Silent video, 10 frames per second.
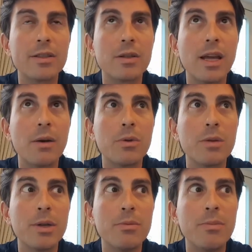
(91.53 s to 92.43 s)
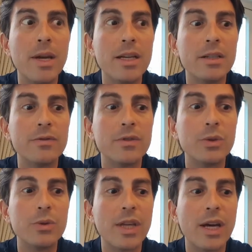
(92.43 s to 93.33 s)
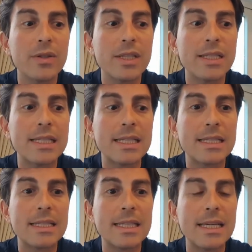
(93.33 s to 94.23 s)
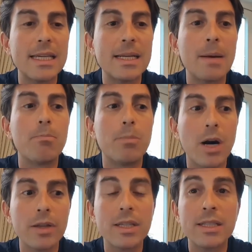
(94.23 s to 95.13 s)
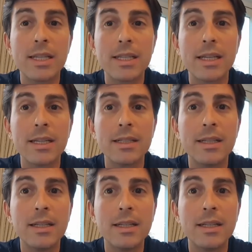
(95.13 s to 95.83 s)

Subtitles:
So that would have been May of 2016. I bought the ticket.